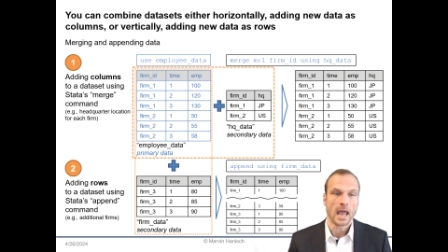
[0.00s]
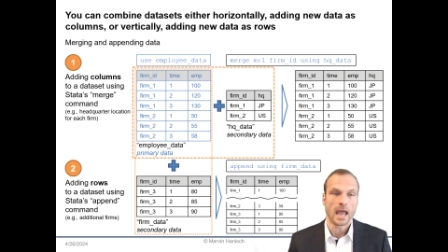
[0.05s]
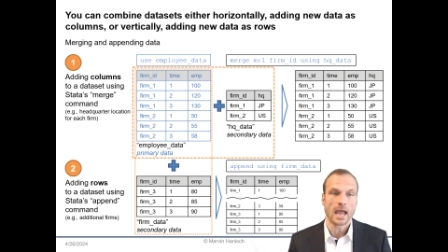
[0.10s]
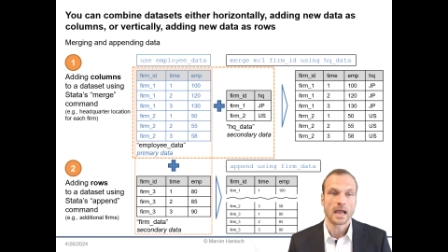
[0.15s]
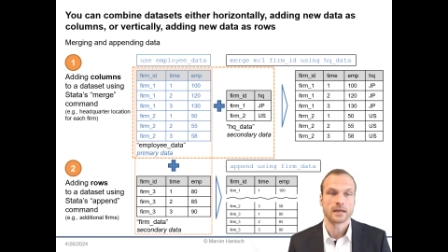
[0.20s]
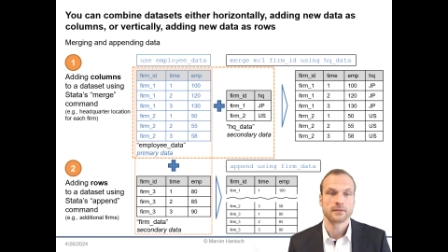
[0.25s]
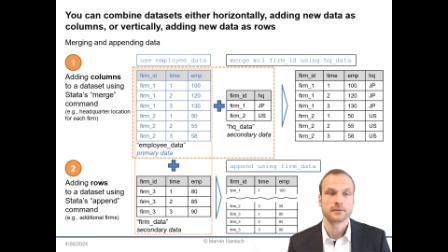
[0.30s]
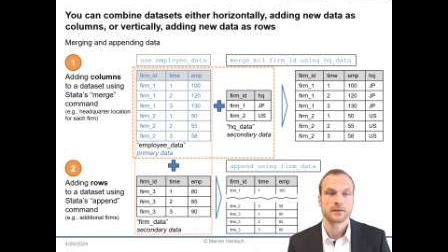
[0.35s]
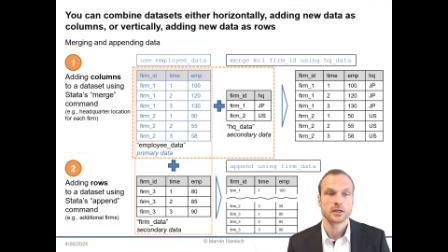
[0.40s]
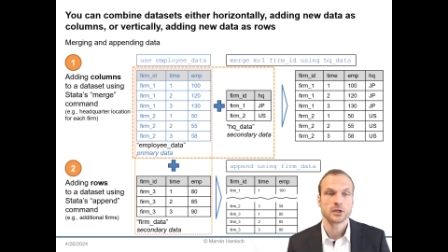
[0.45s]

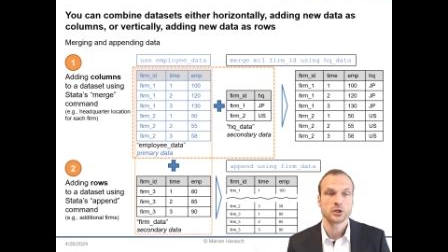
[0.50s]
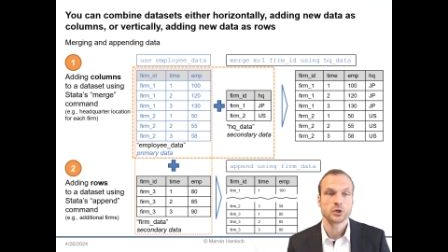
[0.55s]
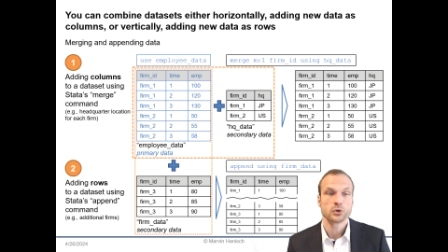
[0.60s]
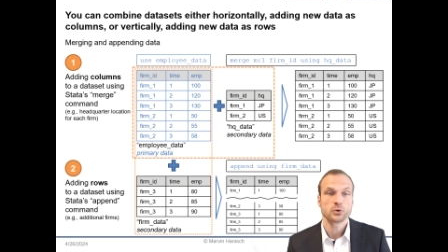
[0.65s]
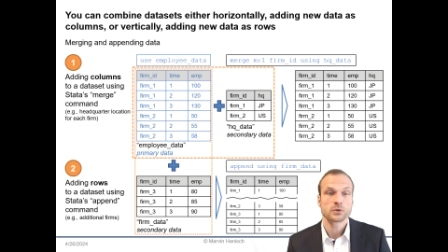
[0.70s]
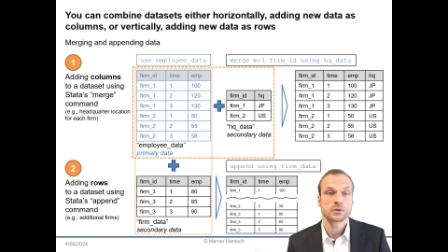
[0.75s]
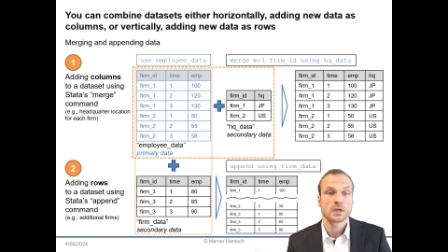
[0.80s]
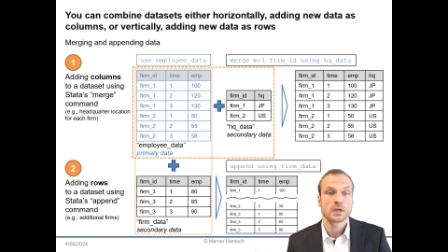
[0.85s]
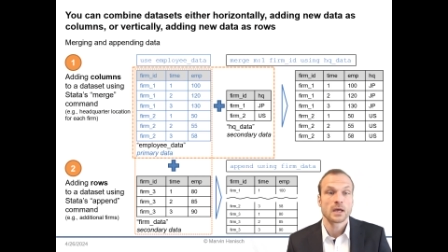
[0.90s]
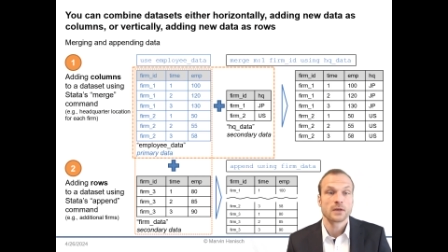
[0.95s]
and then
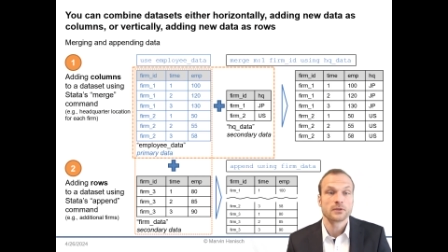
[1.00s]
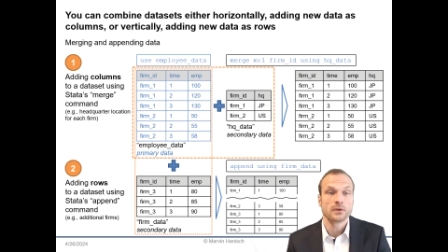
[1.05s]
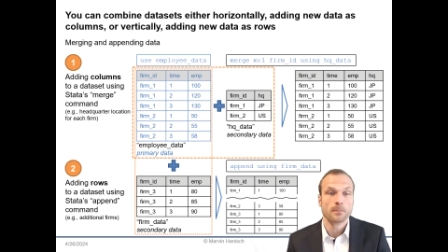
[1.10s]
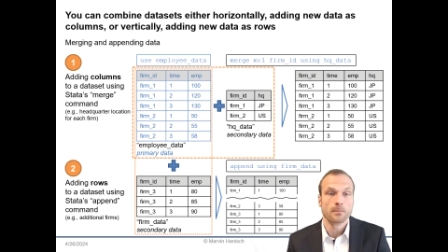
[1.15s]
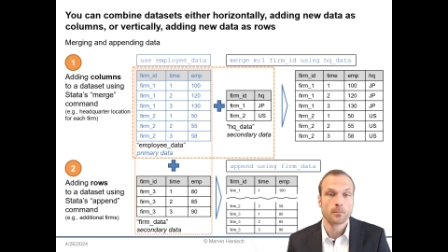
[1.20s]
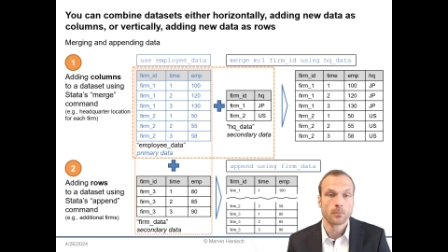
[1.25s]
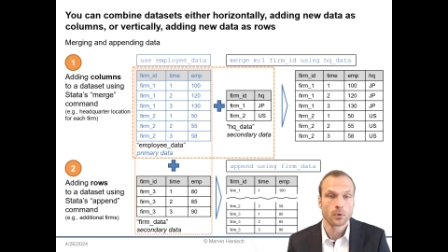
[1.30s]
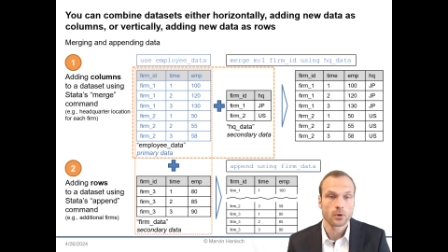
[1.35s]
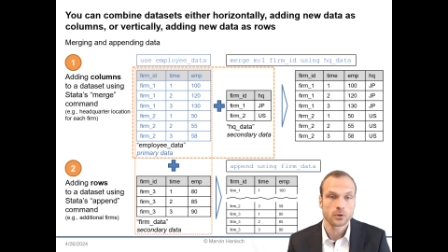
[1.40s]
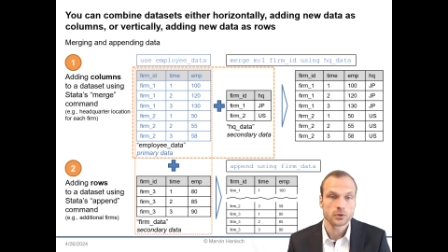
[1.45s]
use the
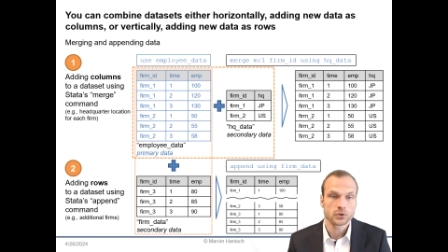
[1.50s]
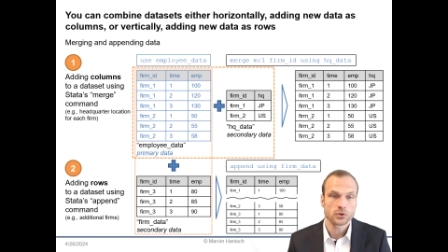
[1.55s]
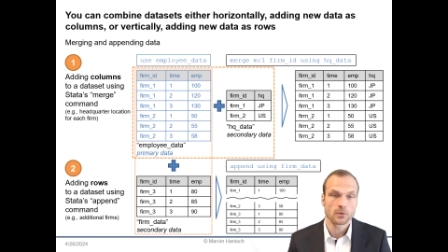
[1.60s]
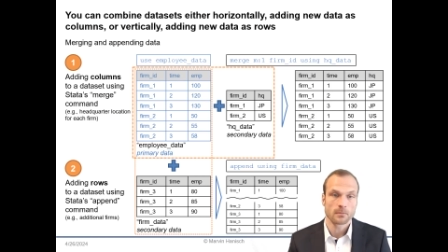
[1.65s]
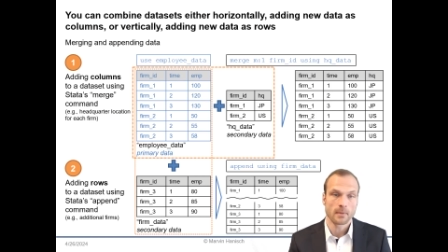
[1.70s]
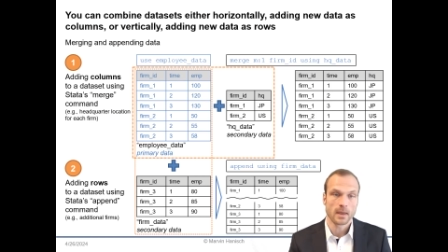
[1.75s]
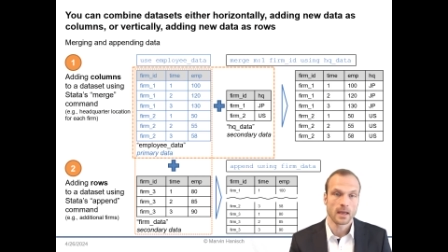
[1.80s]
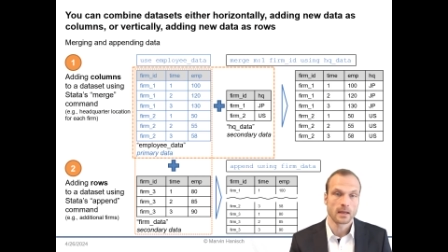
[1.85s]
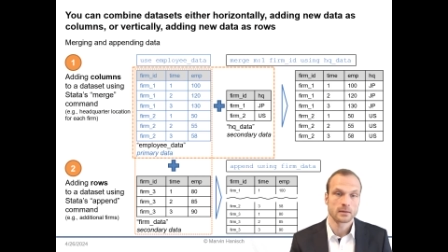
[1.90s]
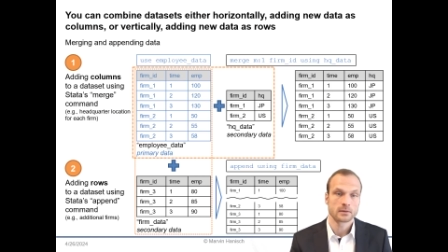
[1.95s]
merge
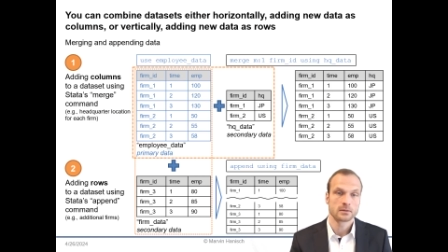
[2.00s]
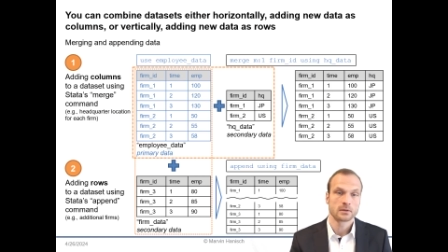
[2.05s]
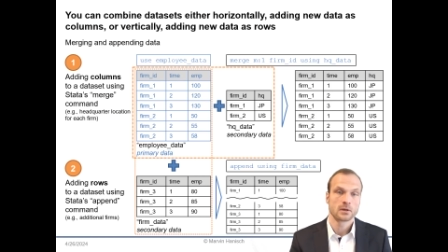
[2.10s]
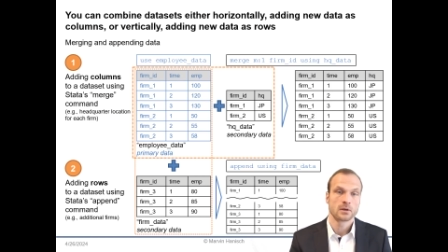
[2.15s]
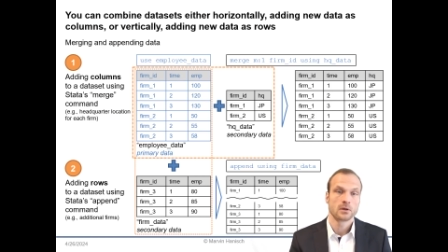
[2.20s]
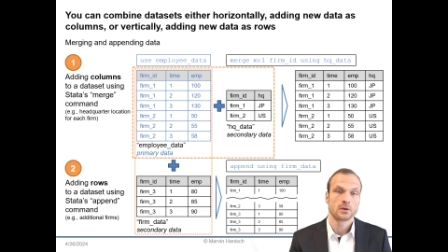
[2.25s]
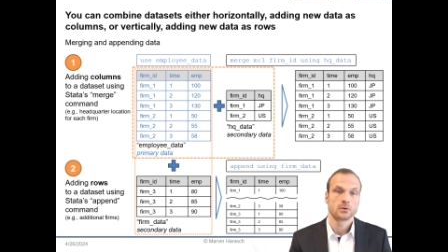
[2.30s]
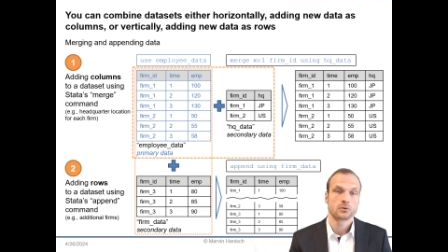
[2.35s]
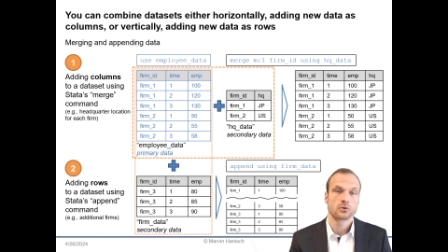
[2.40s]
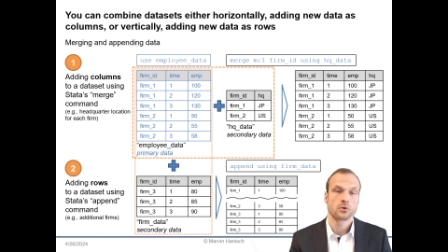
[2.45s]
command
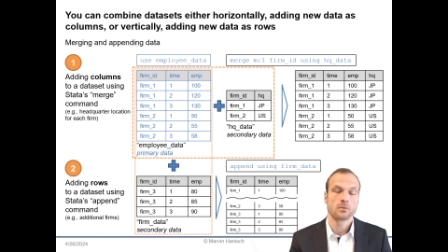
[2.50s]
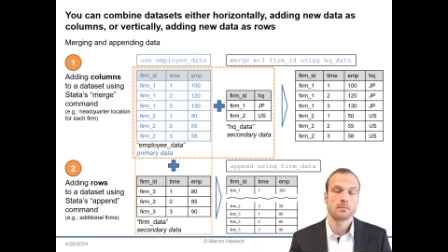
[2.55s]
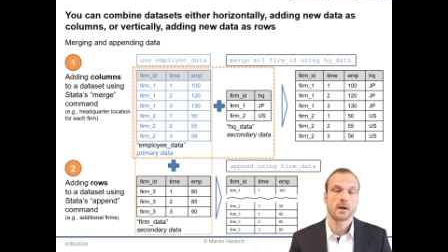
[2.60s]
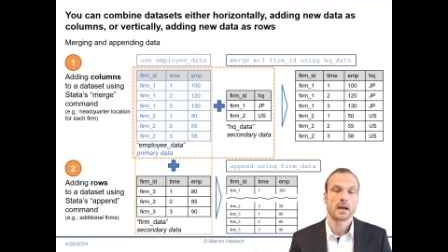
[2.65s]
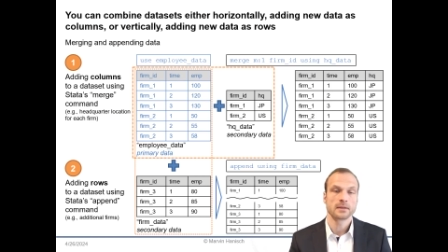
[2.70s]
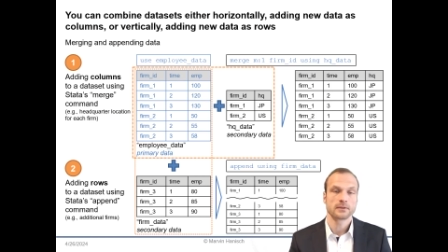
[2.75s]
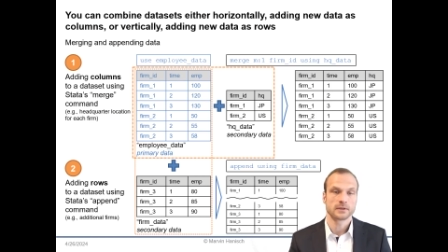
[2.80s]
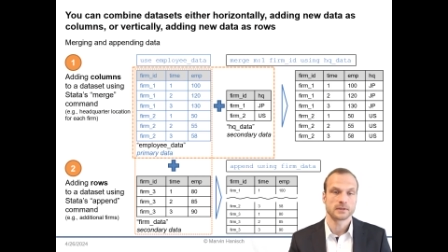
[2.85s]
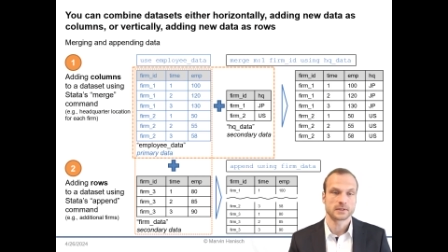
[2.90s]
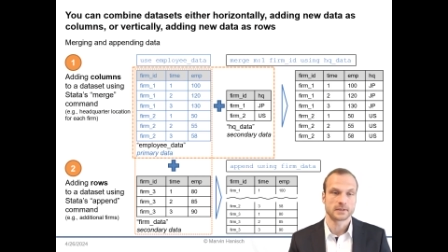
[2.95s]
to
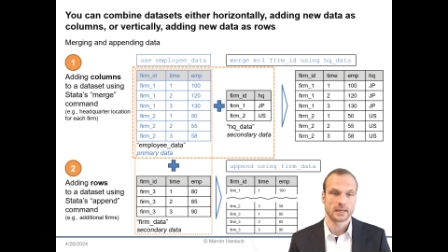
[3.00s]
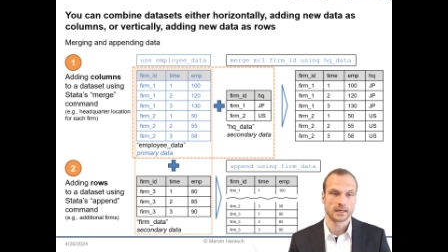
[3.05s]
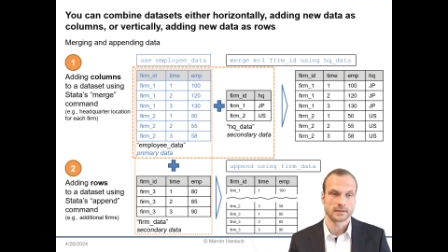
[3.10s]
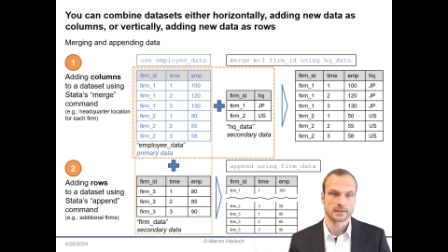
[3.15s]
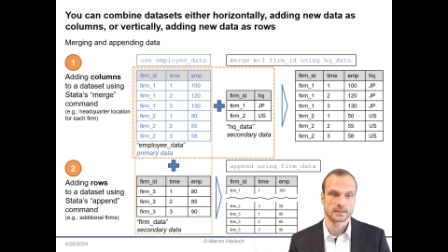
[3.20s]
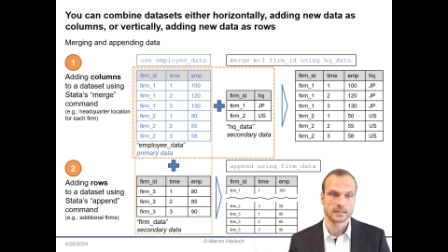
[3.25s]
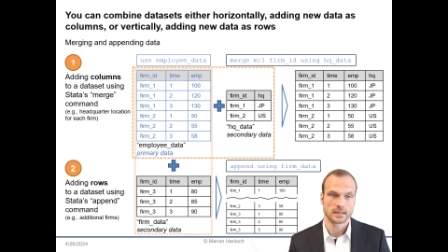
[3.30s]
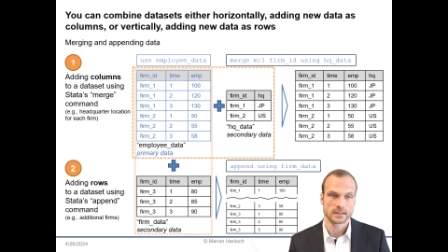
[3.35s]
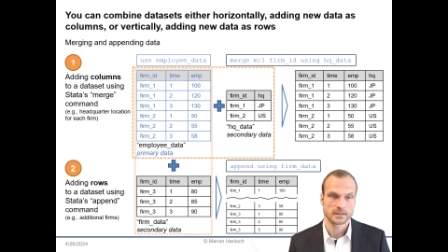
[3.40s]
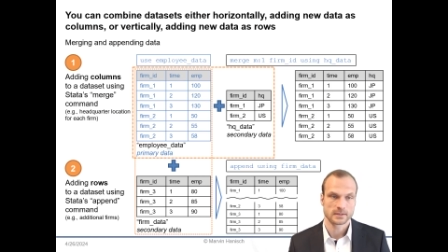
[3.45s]
combine these
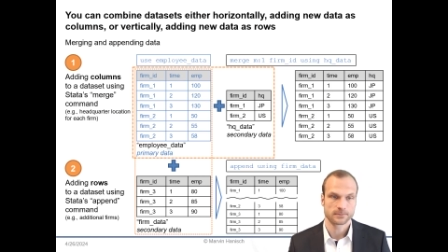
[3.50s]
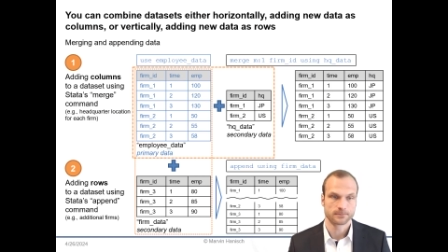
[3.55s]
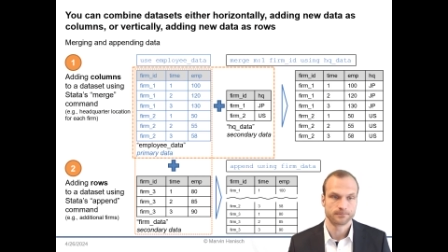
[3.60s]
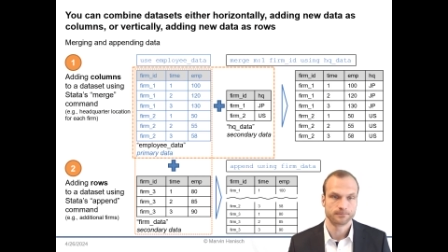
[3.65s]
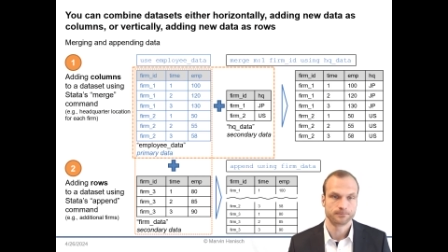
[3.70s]
datasets.